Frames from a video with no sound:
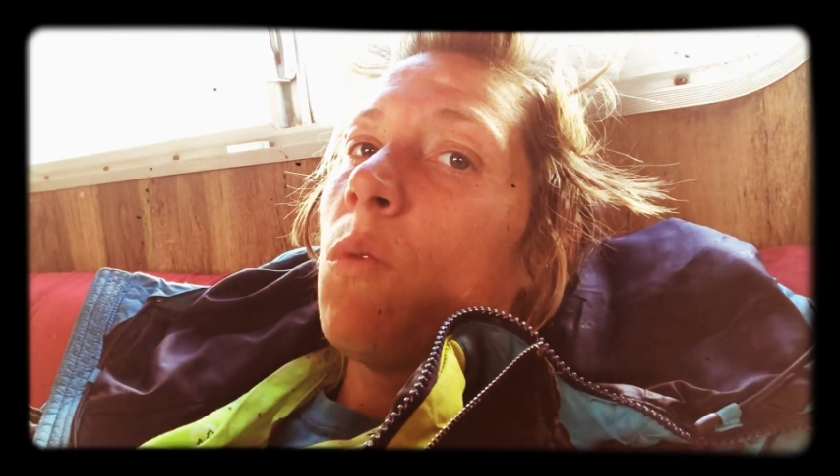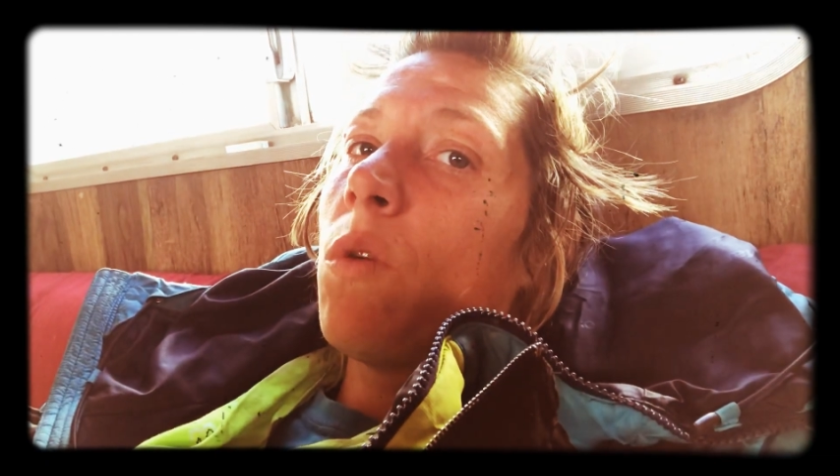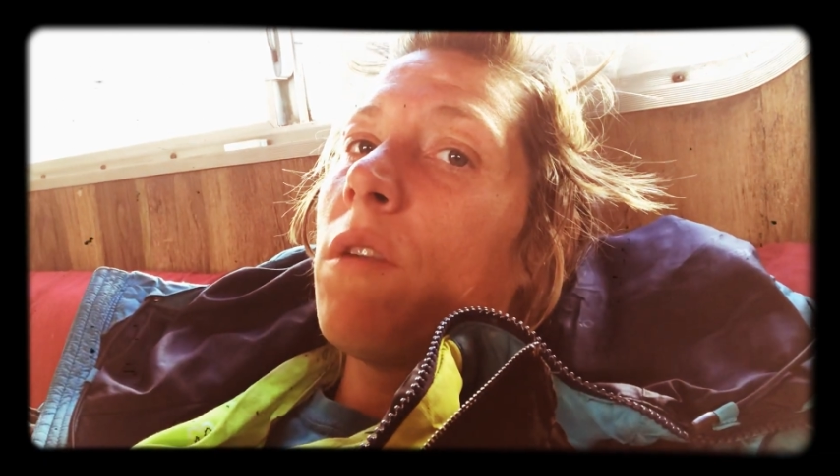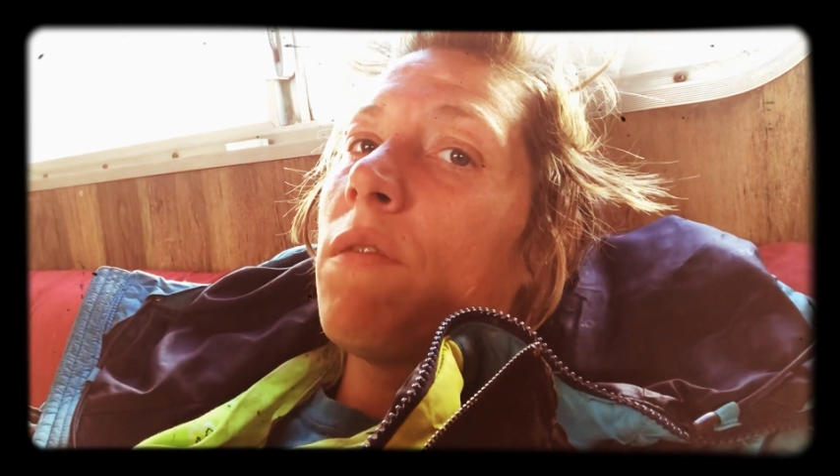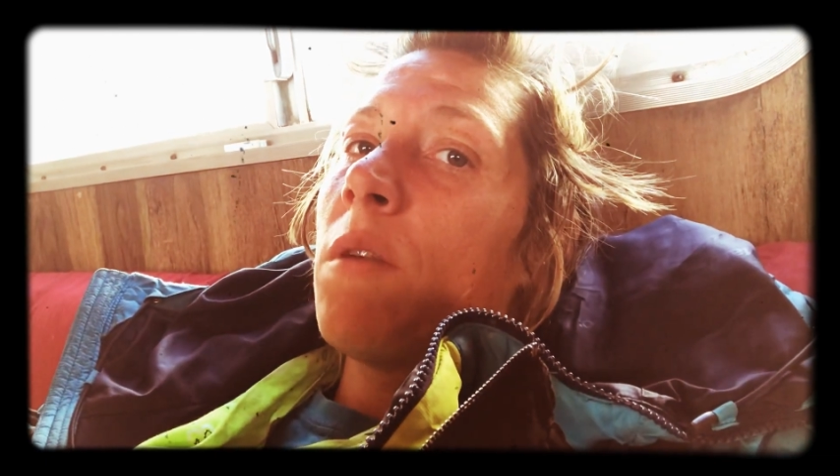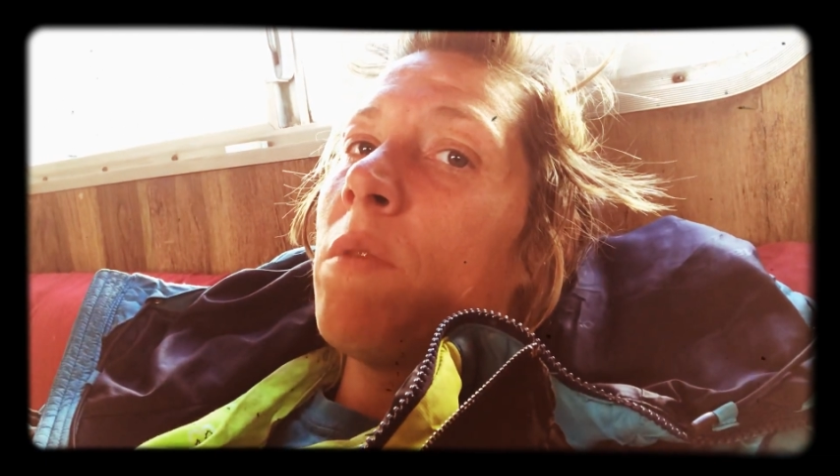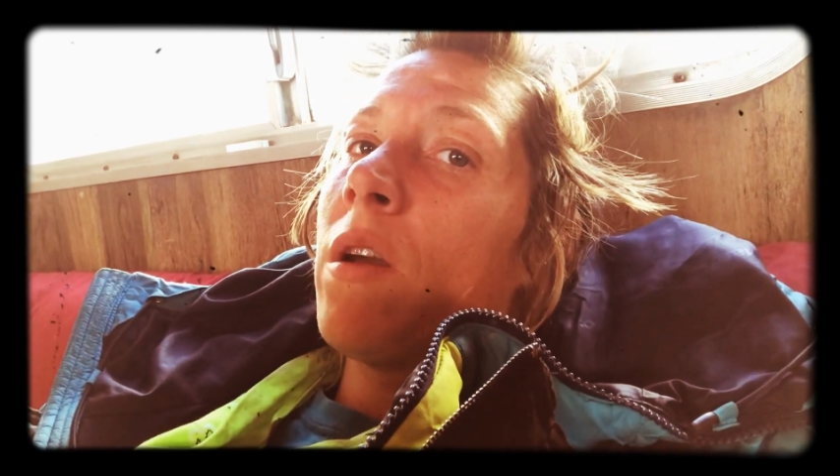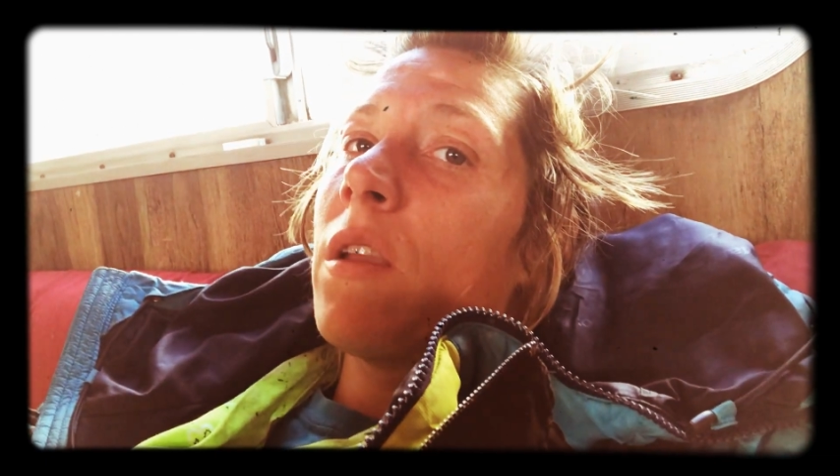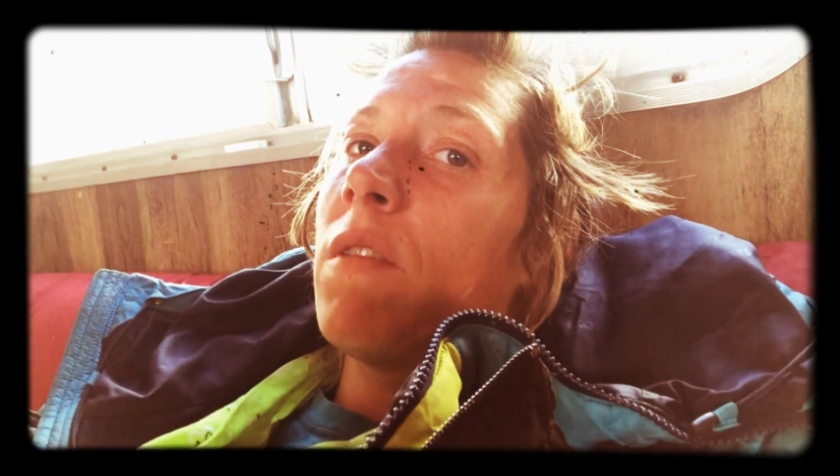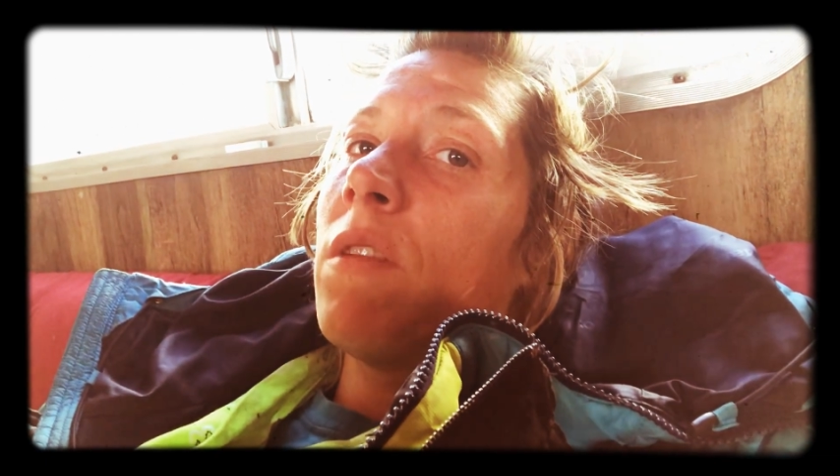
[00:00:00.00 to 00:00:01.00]
what if I'm
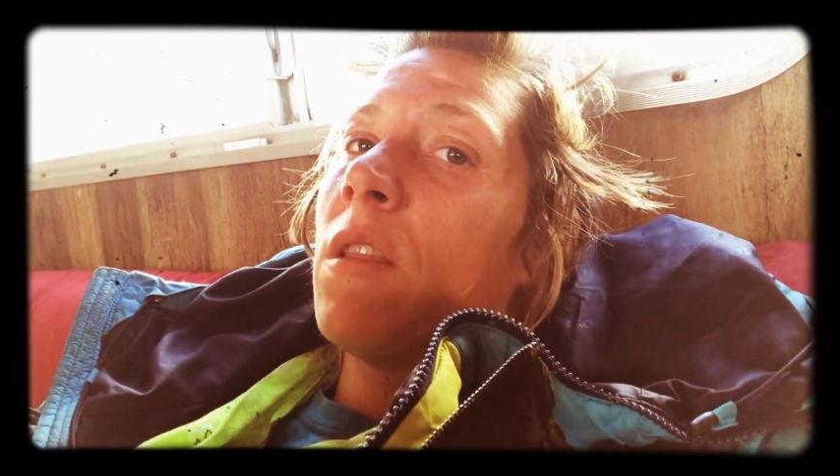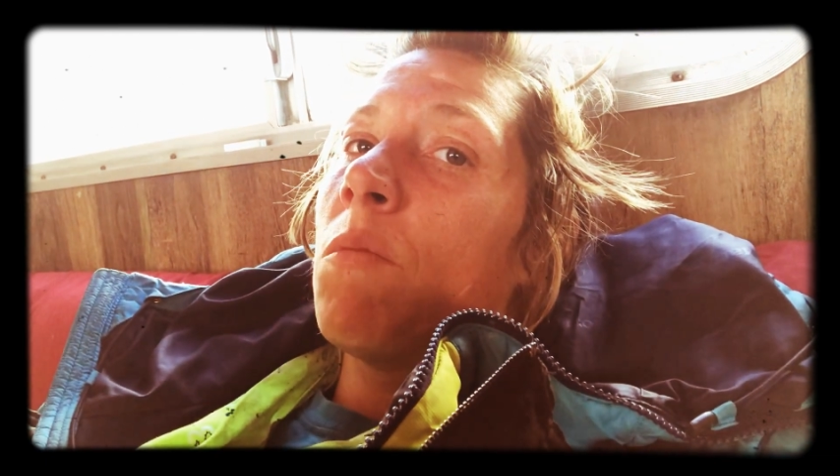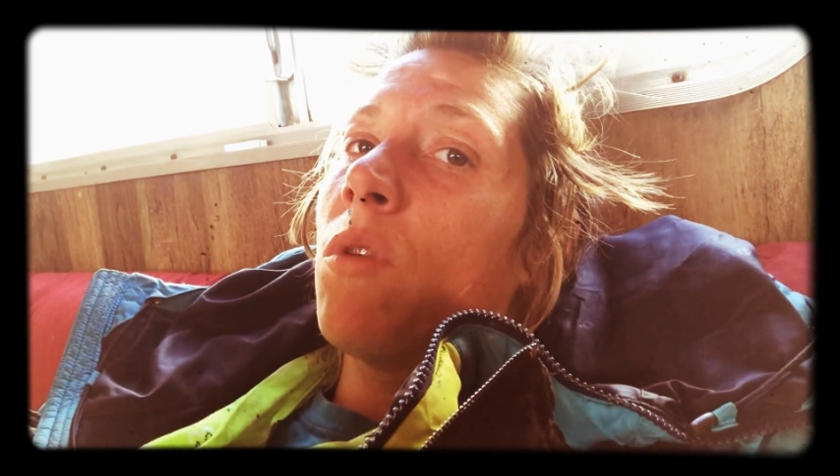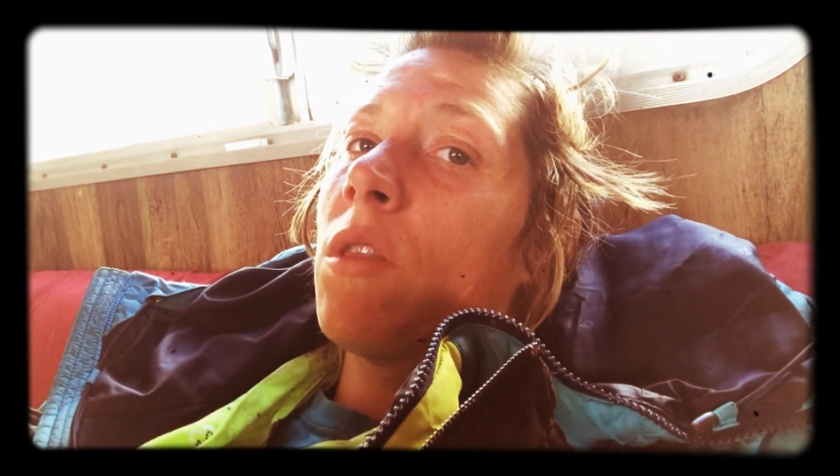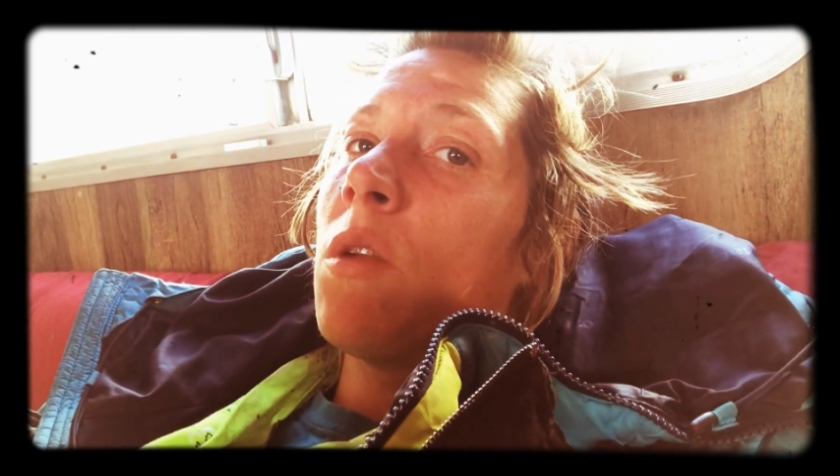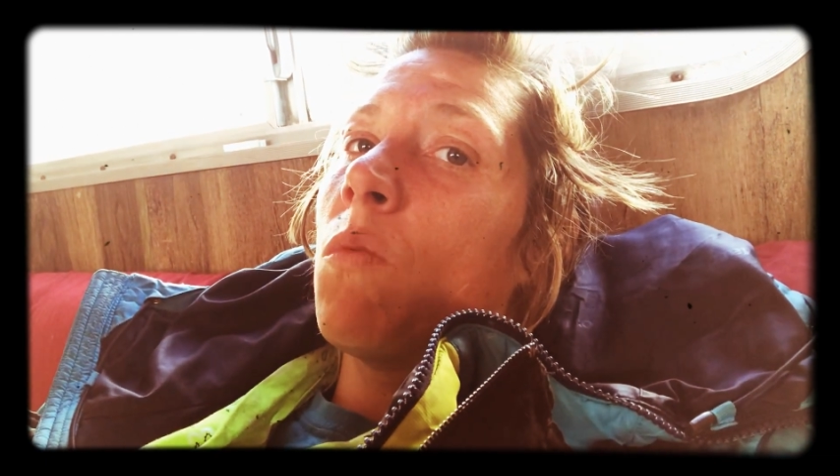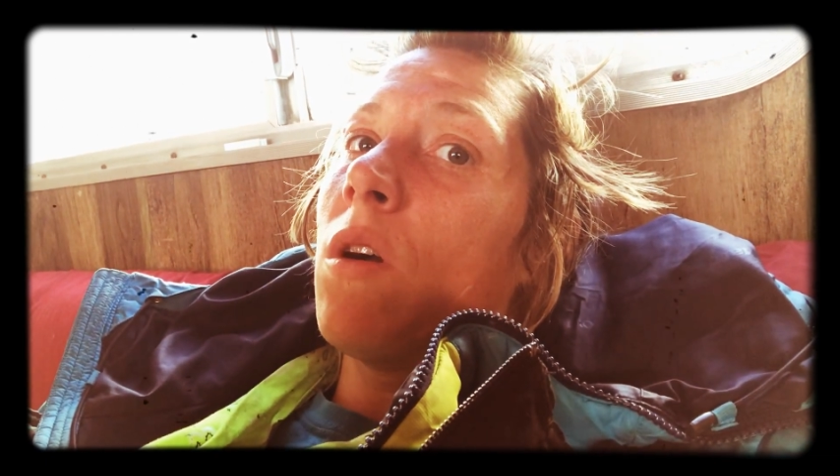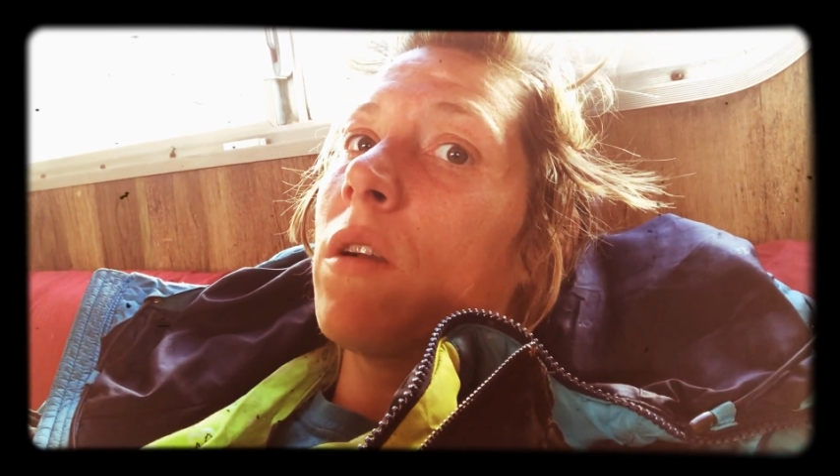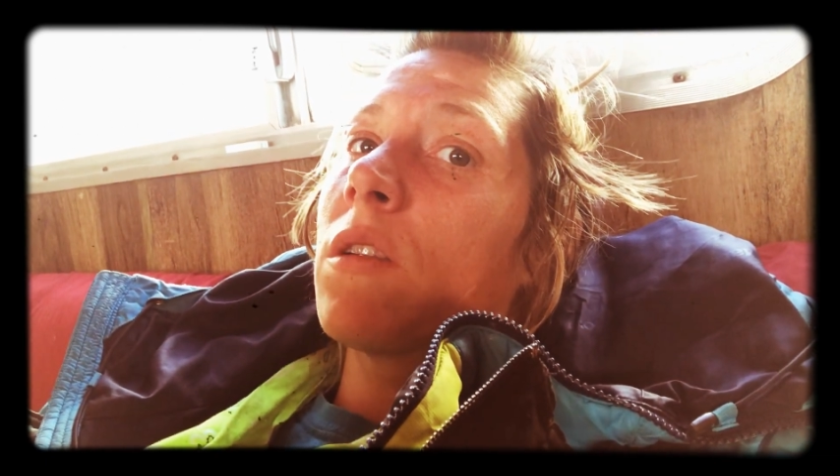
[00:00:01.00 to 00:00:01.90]
not giving them what they want,